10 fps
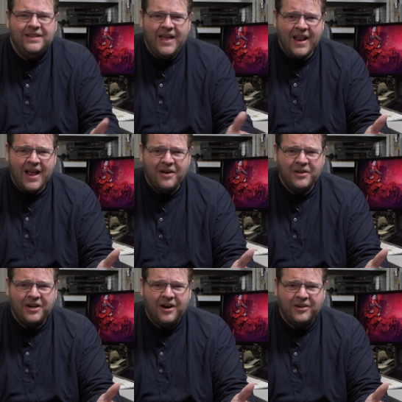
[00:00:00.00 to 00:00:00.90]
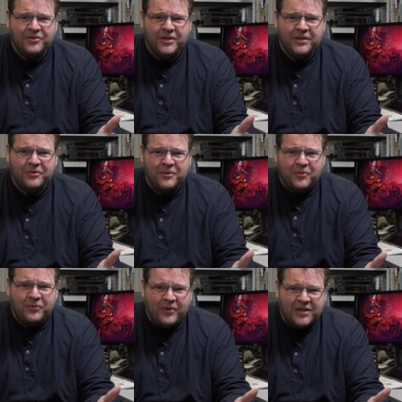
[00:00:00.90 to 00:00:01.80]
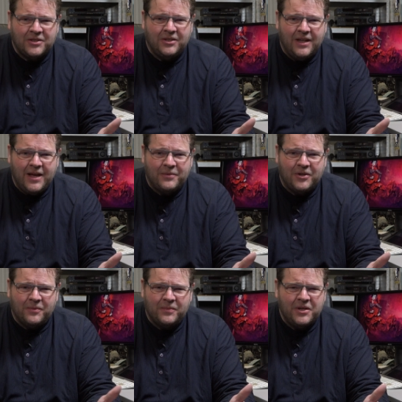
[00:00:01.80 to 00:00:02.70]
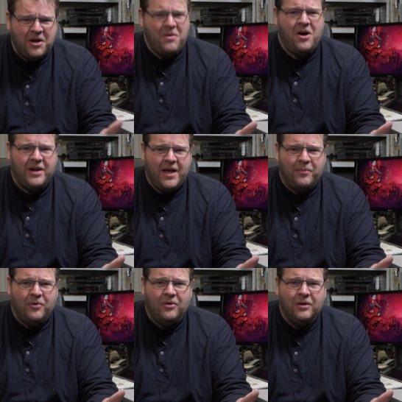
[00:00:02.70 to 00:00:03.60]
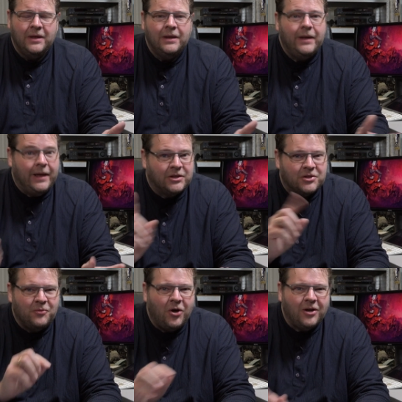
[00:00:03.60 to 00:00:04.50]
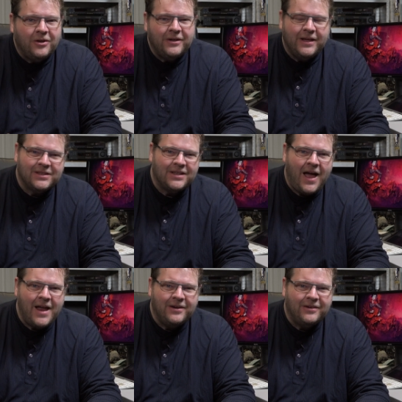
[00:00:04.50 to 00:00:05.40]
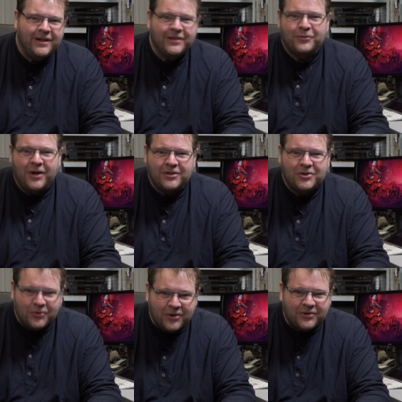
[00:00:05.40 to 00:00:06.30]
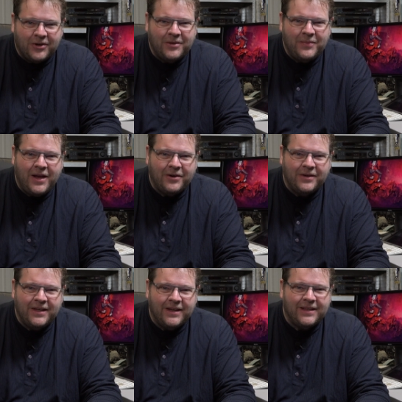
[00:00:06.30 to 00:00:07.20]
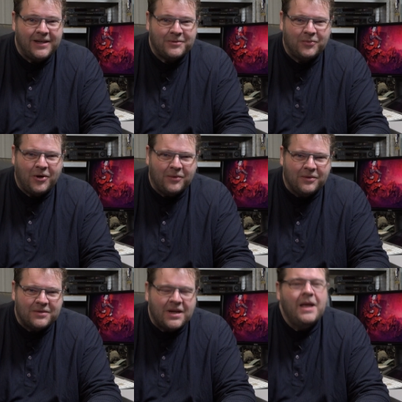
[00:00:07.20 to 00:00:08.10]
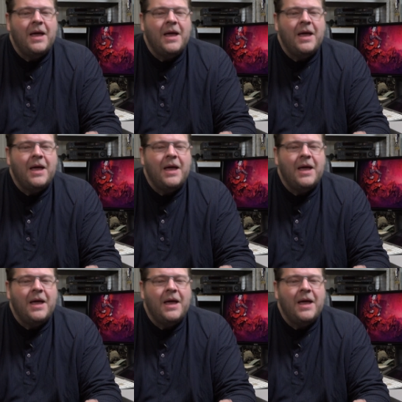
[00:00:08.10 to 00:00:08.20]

Getting out a card reader for a professional laptop. Come on, Apple. It's smaller, it's lighter, it runs shorter on a battery, it has problems.